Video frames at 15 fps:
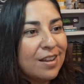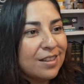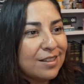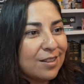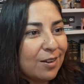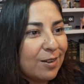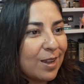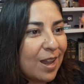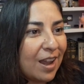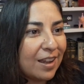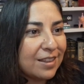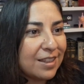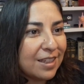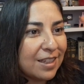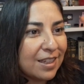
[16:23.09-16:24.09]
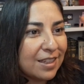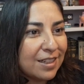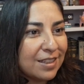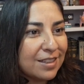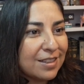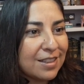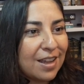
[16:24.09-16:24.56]
So yeah, I think it
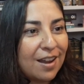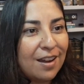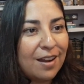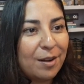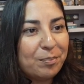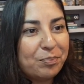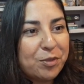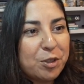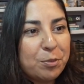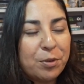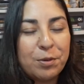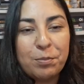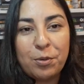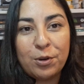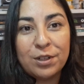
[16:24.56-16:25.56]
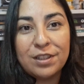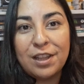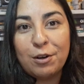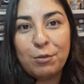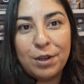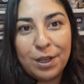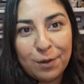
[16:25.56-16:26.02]
is super important
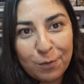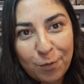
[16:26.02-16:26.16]
that we